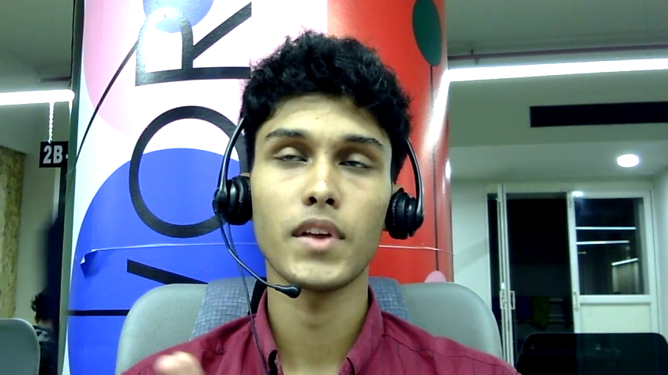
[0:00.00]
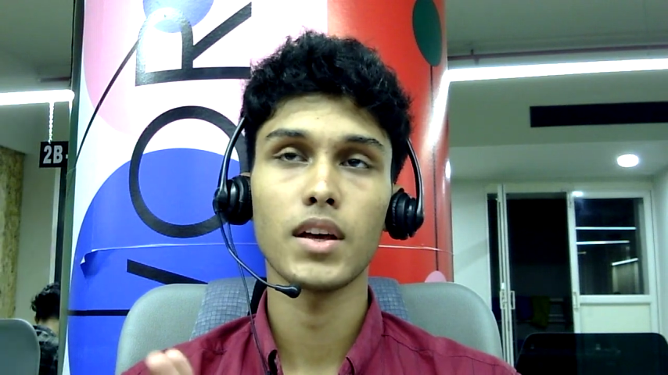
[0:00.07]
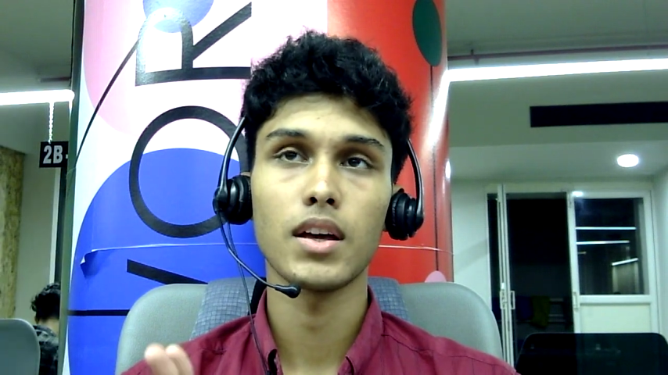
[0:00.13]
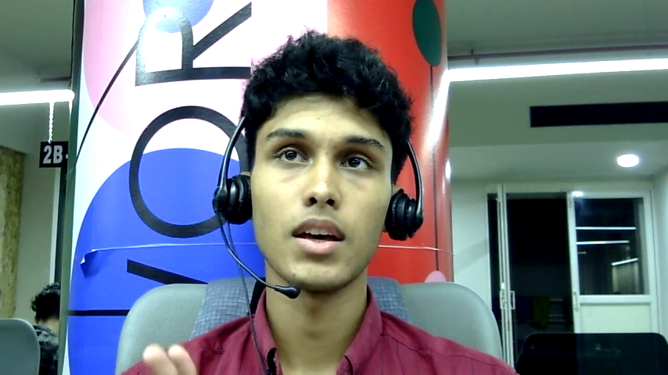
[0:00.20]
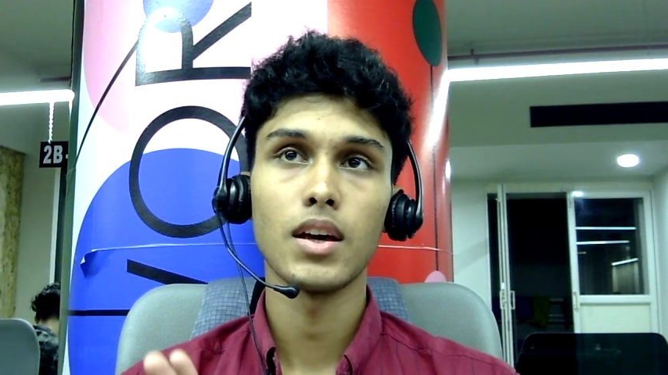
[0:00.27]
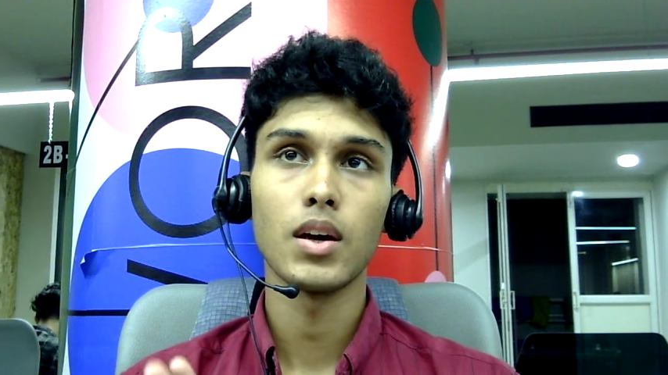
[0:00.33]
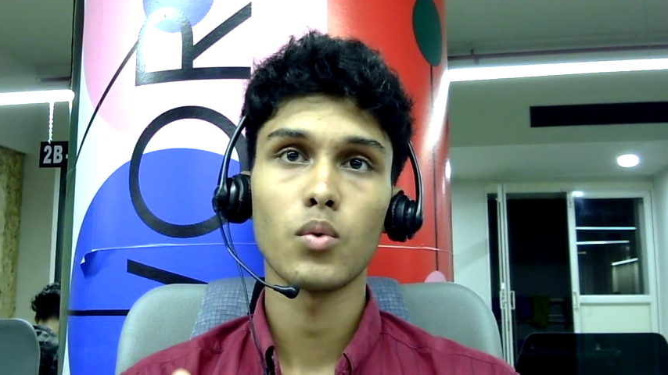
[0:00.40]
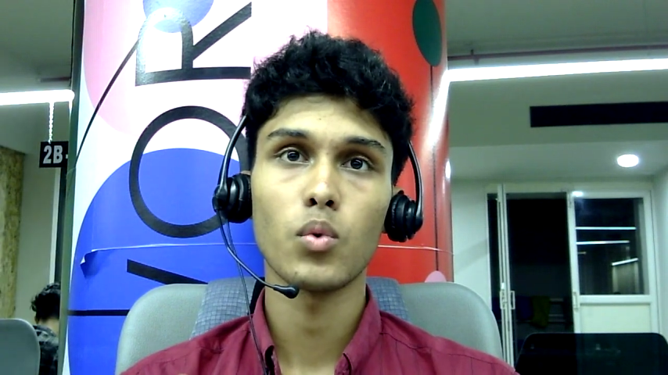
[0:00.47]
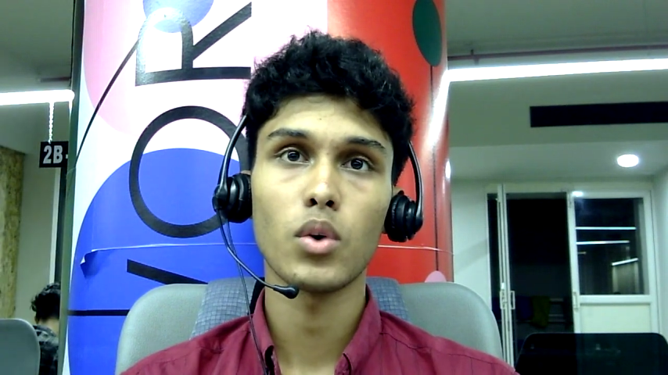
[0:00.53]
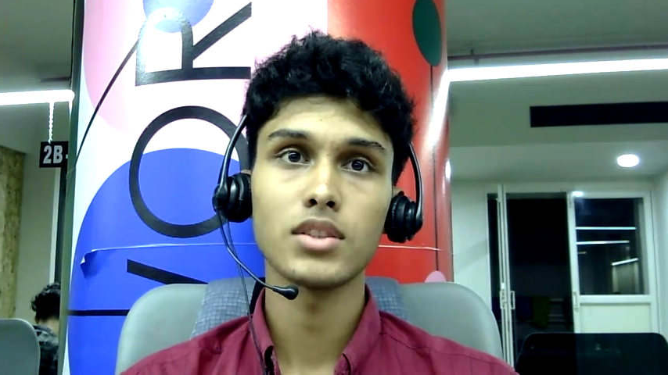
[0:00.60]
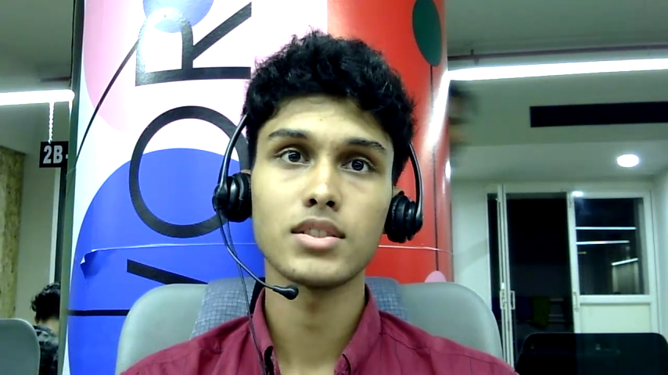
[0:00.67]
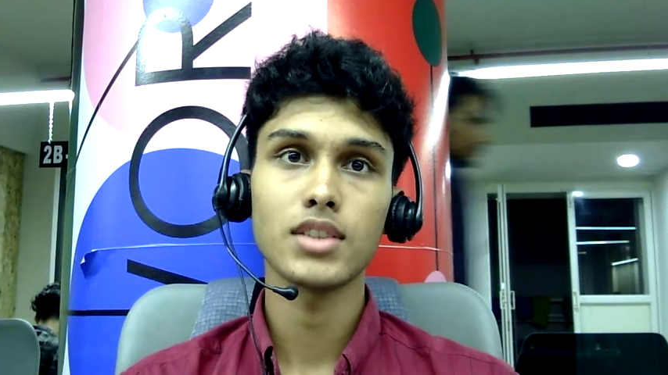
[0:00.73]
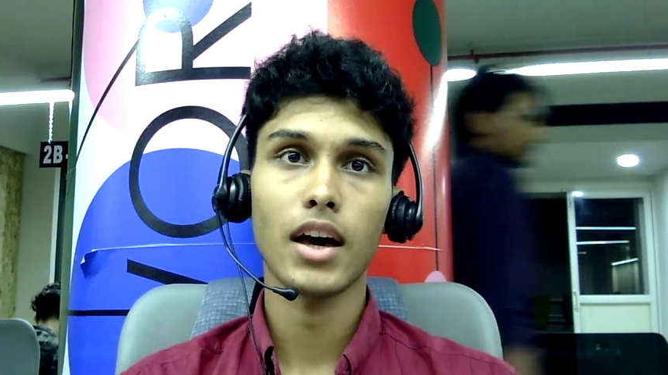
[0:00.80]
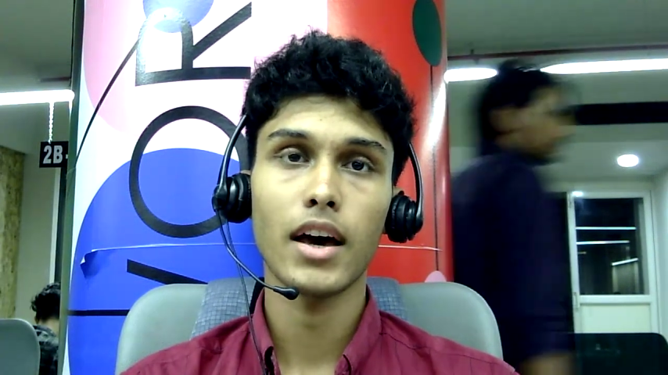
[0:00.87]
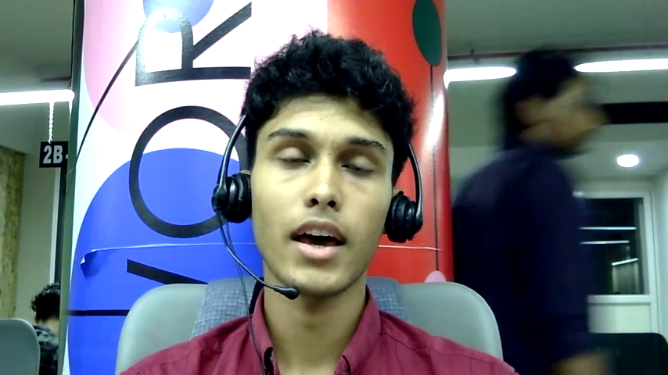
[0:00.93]
what I
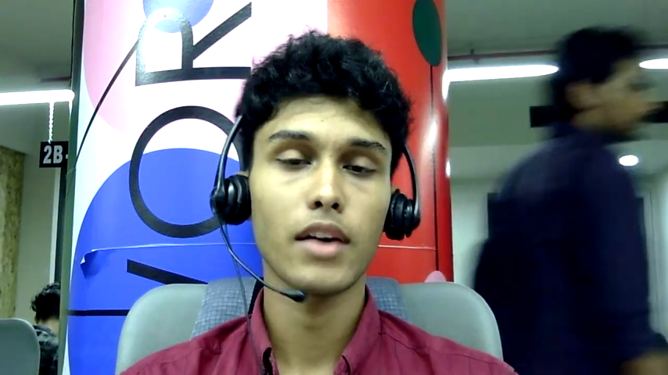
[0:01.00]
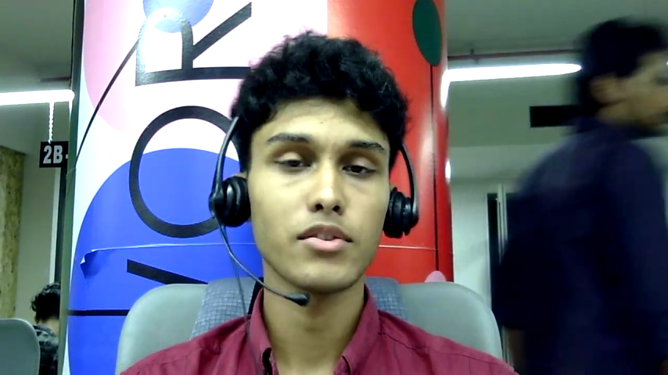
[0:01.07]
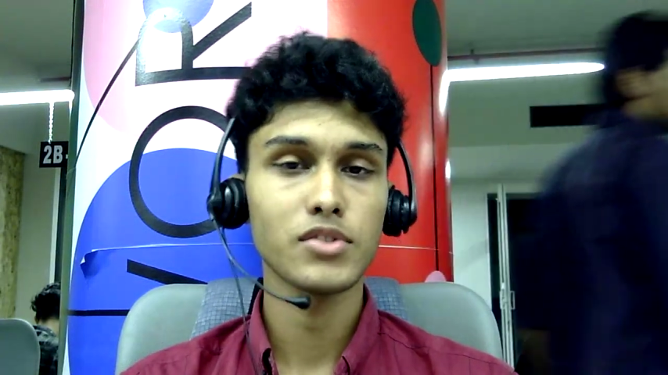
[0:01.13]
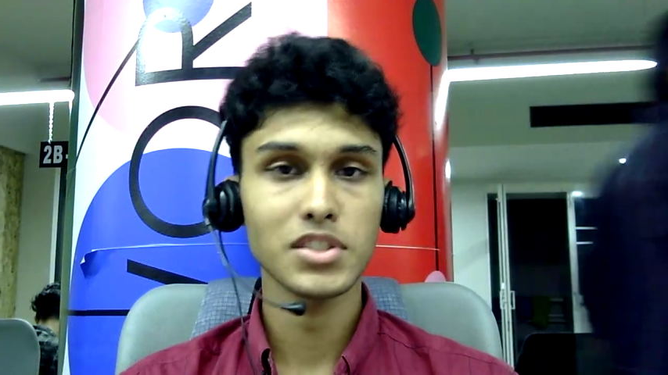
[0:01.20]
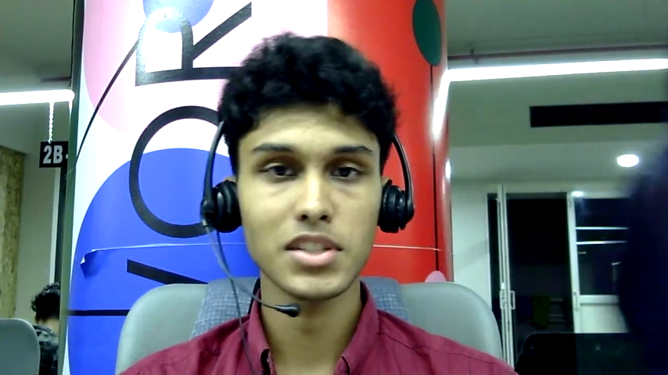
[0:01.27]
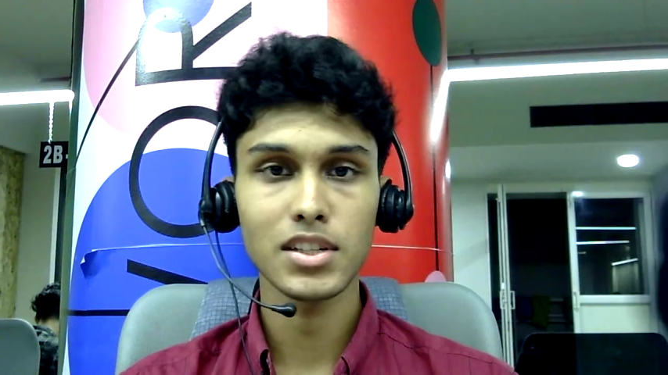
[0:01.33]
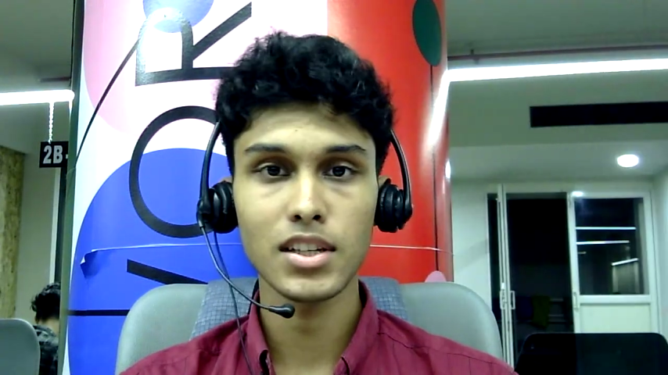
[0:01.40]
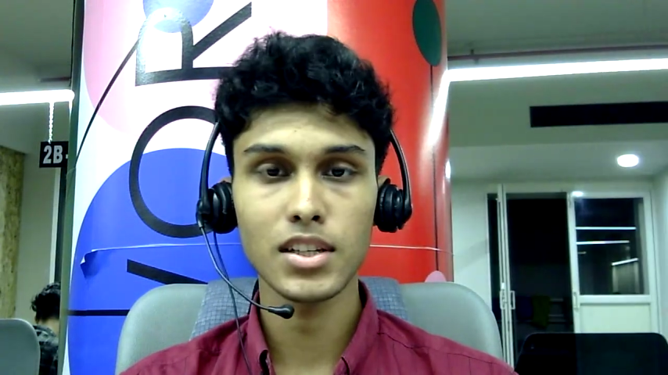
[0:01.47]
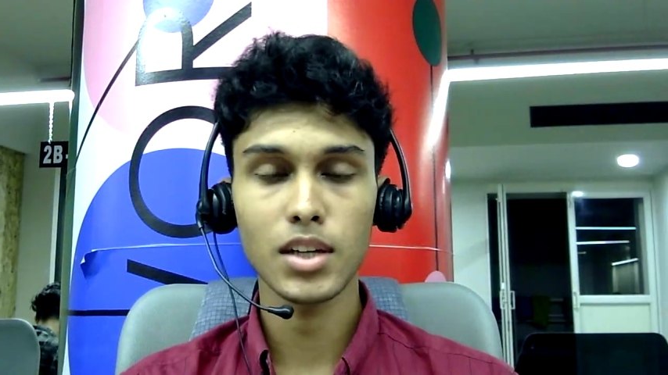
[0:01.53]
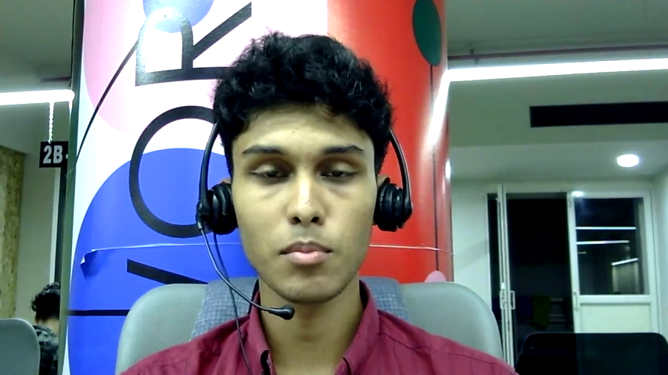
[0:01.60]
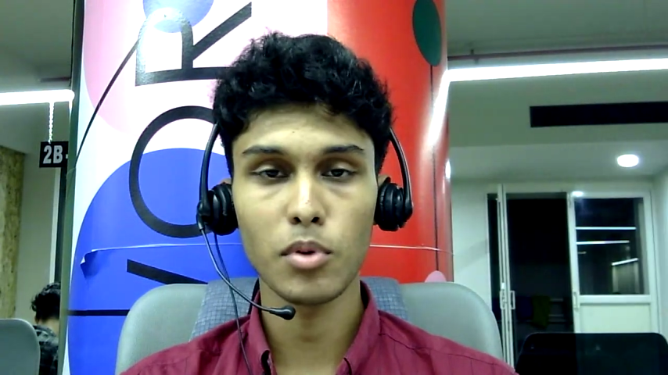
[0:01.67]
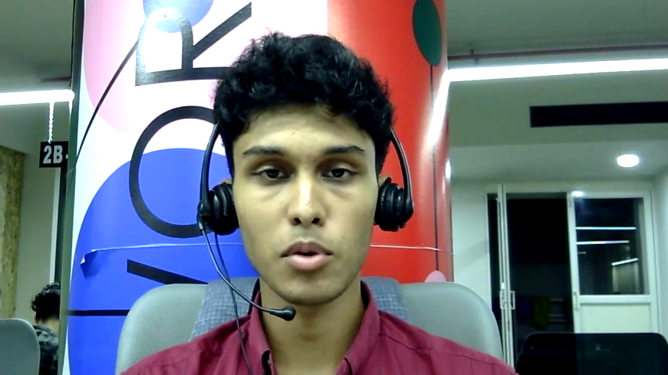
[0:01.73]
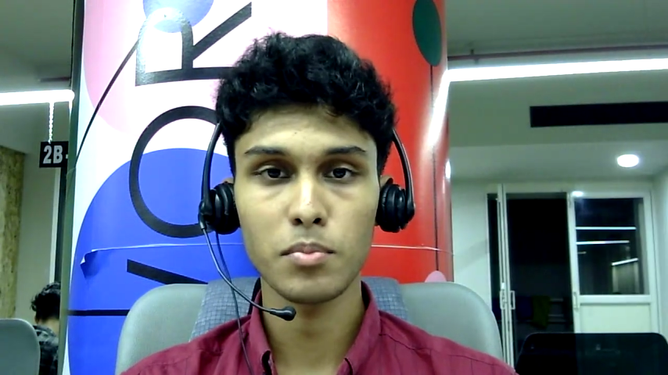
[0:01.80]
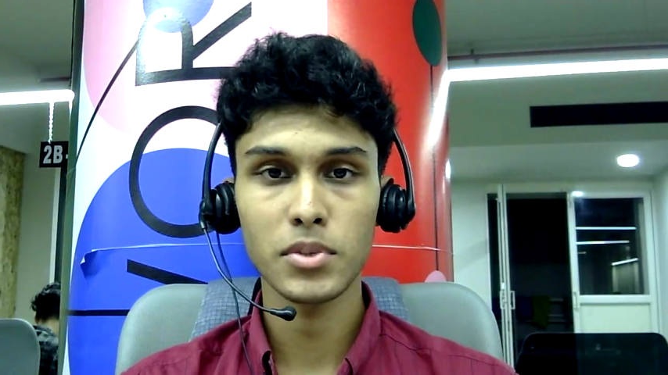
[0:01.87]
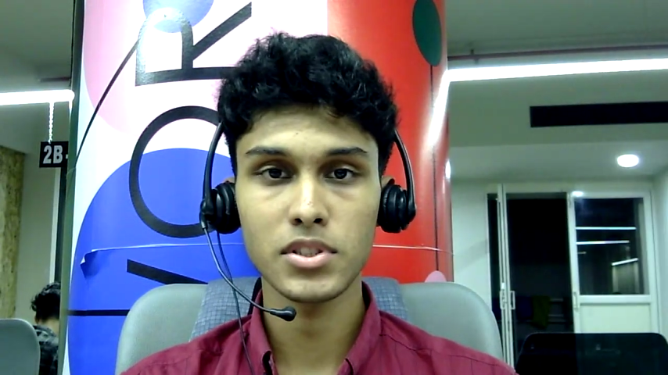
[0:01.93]
have studied about
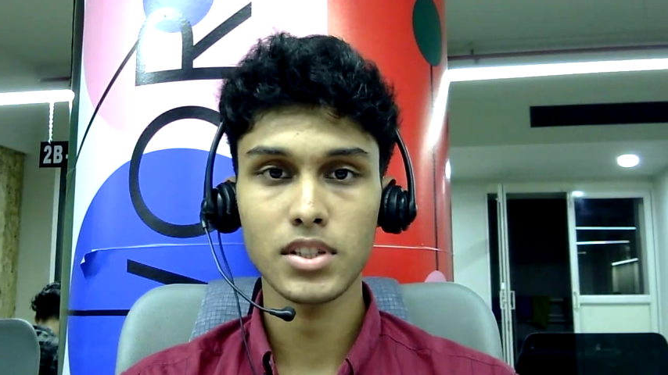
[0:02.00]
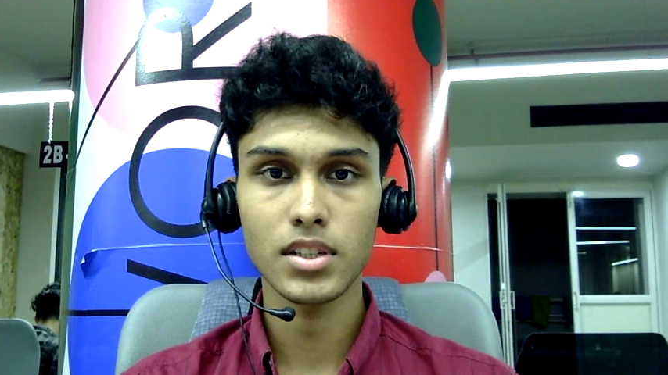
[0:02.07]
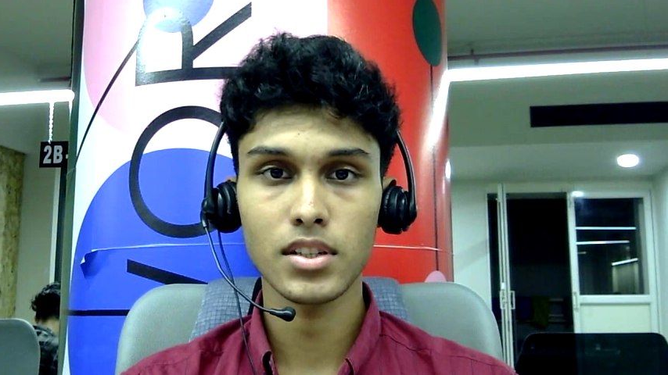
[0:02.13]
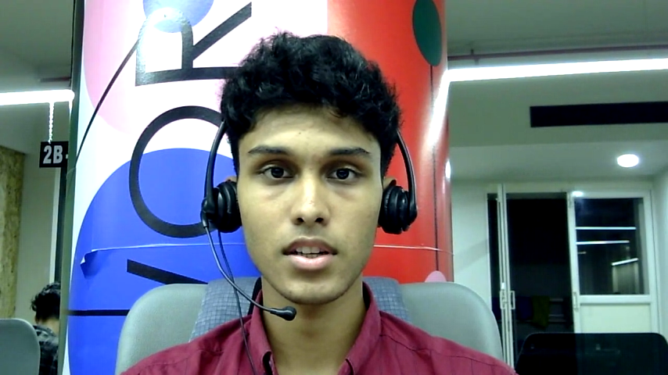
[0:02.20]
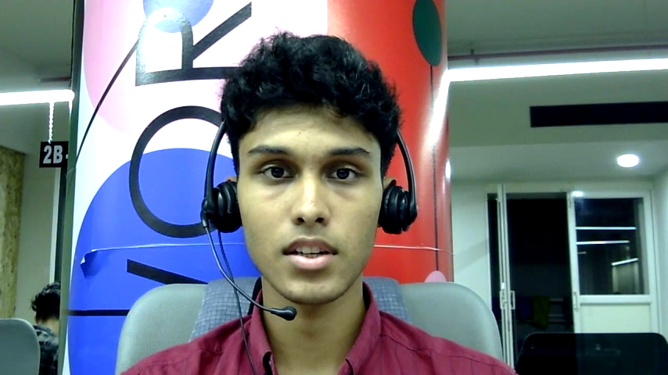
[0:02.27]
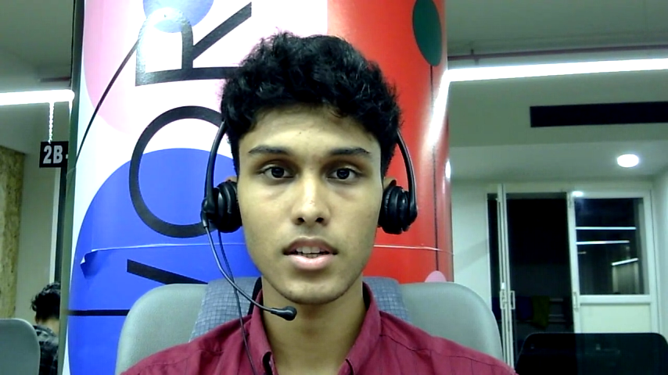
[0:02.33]
machine learning.